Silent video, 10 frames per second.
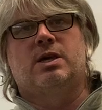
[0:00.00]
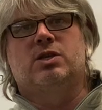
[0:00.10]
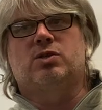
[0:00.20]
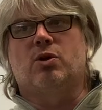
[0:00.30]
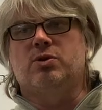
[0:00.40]

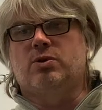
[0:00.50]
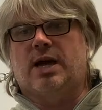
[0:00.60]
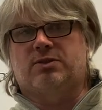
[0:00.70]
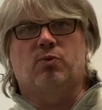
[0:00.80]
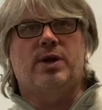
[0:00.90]
So you
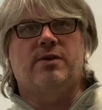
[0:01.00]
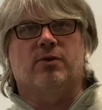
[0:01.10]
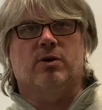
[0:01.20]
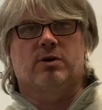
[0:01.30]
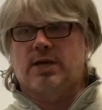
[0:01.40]
got the
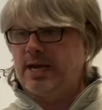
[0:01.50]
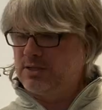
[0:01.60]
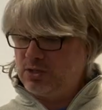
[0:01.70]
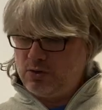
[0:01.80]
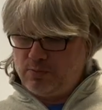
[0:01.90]
weaver has
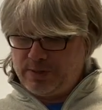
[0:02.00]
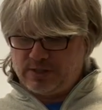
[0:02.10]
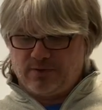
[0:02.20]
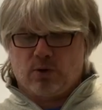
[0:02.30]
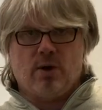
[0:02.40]
this new piece
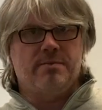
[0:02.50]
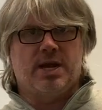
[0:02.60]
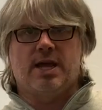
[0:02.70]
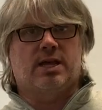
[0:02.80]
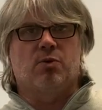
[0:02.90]
of
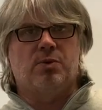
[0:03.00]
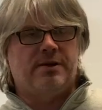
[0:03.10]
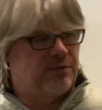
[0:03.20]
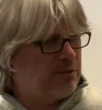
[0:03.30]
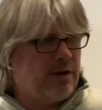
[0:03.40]
equipment and can
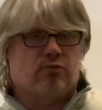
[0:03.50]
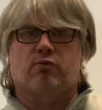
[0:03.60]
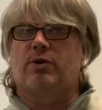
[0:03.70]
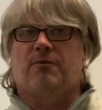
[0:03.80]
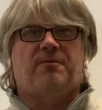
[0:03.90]
weave thread
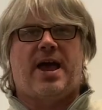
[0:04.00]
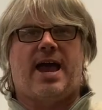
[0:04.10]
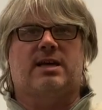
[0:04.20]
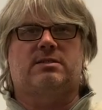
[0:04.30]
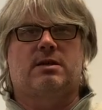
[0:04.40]
real
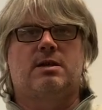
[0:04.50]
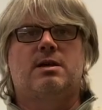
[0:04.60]
fast.